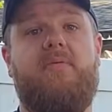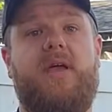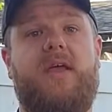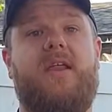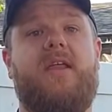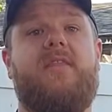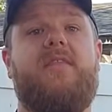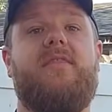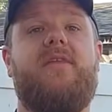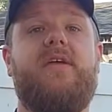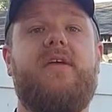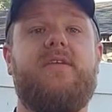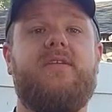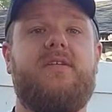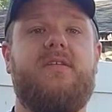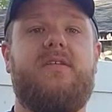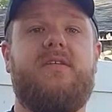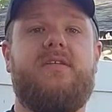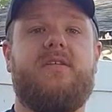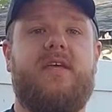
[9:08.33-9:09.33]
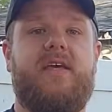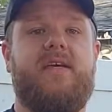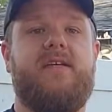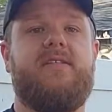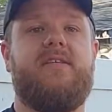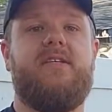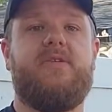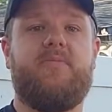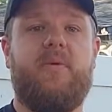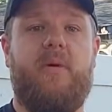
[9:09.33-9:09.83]
And it thinks, in this case,
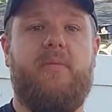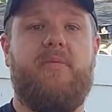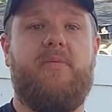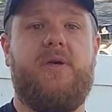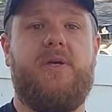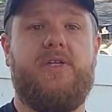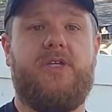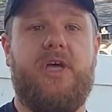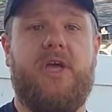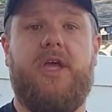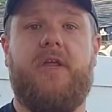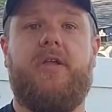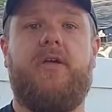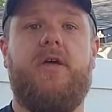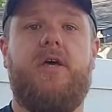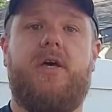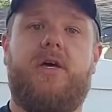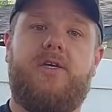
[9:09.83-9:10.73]
that it's probably a chicken.